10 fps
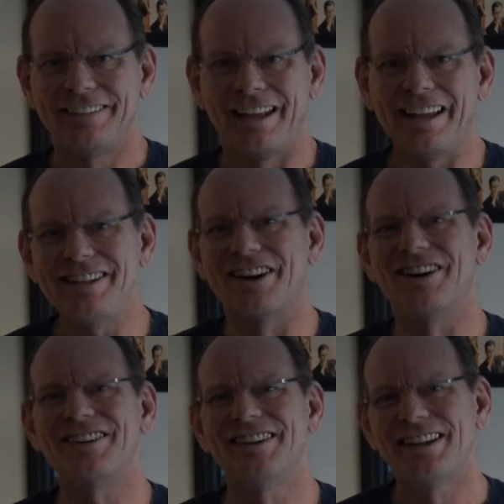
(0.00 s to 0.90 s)
Hey
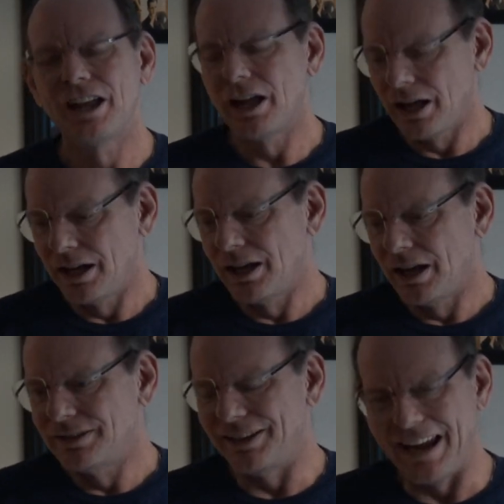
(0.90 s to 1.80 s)
y'all!
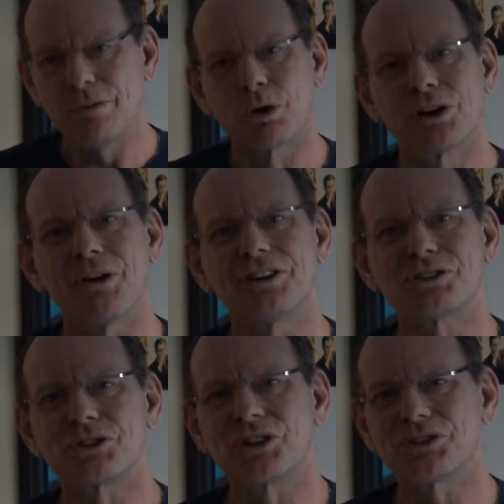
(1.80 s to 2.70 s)
Today we're going to
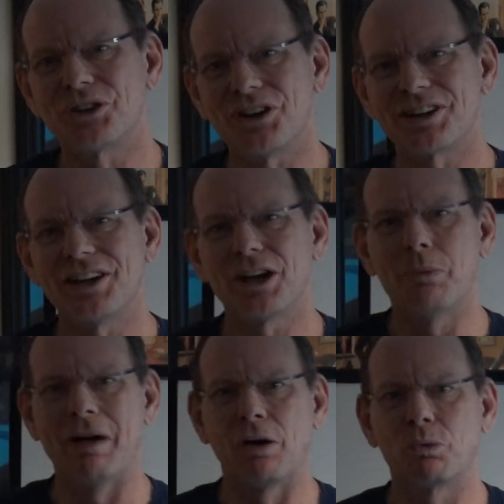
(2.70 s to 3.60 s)
start talking
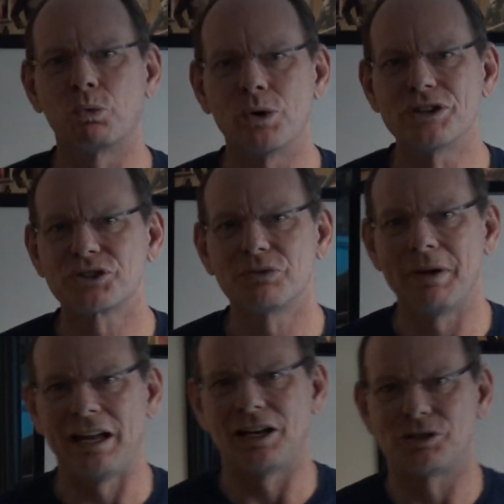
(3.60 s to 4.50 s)
about risk
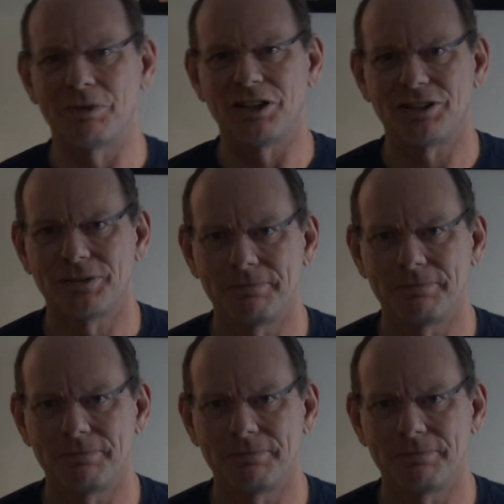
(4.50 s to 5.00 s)
management.